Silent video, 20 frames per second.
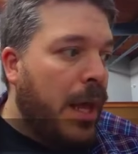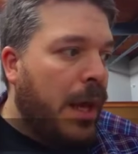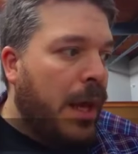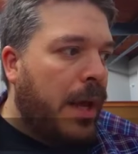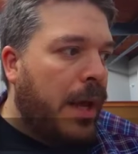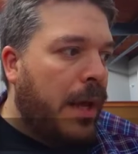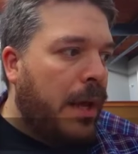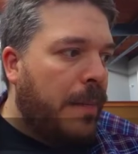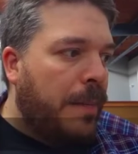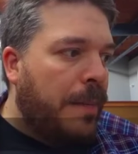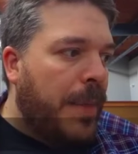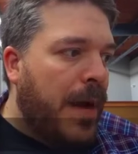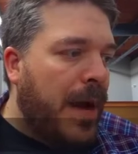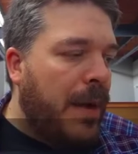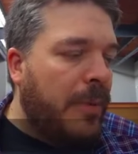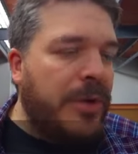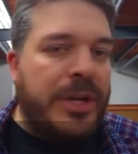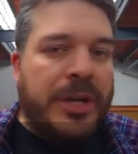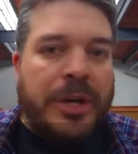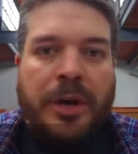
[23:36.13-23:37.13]

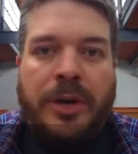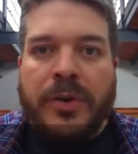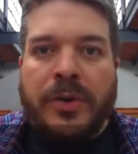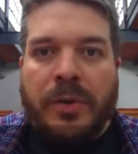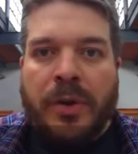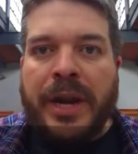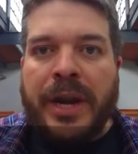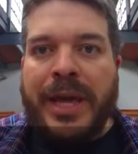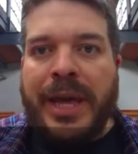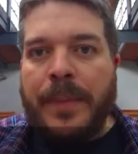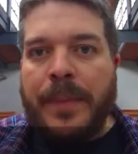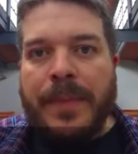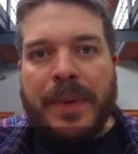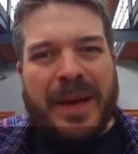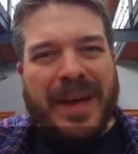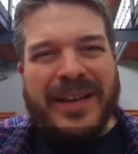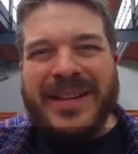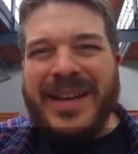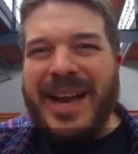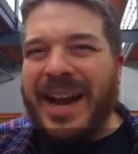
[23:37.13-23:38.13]
How will you know you're on AMP?
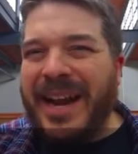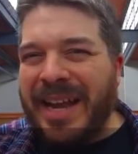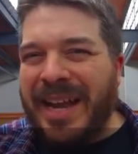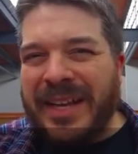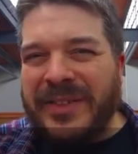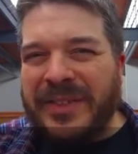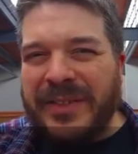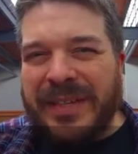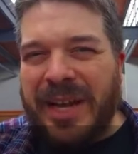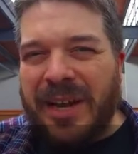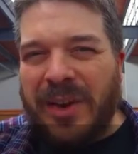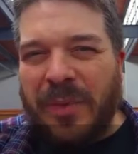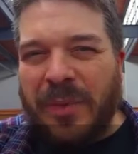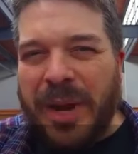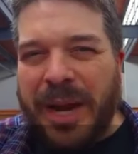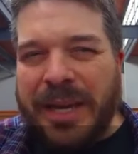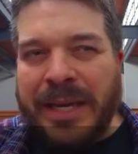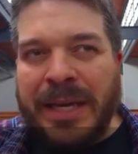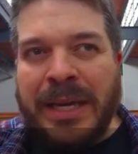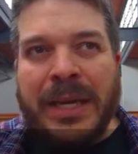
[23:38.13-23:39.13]
I kind of answered that
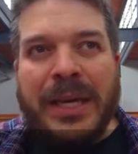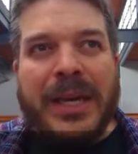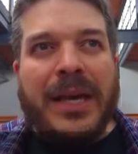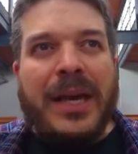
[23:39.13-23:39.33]
already